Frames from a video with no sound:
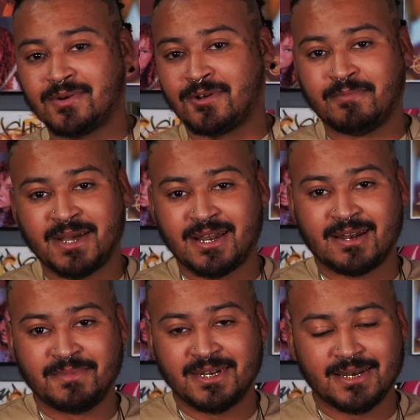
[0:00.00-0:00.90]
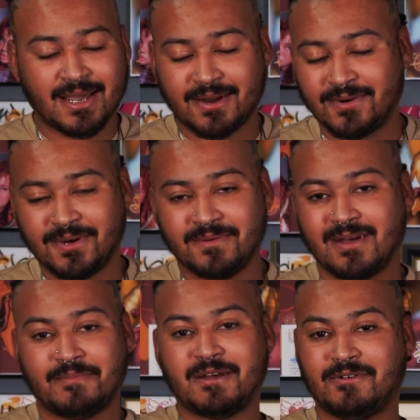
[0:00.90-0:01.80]
or it might not have been. I don't know.
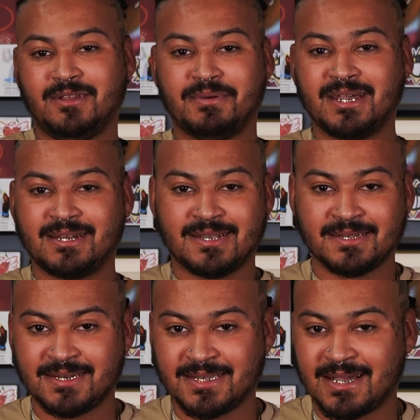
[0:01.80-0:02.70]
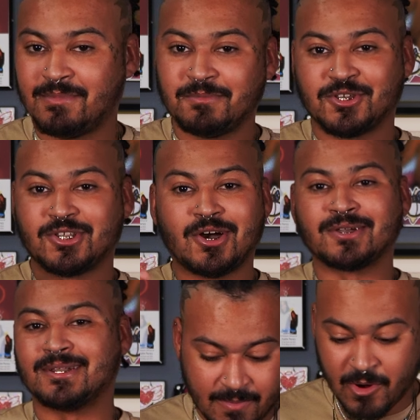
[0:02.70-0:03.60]
I'm not really paying attention to time. I'm just
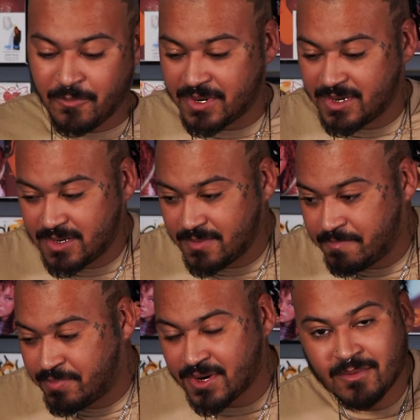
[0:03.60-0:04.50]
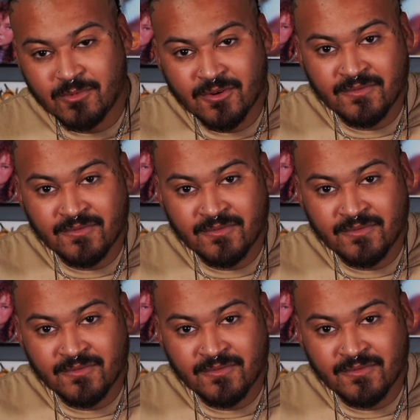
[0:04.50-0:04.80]
talking. I'm hoping to put out more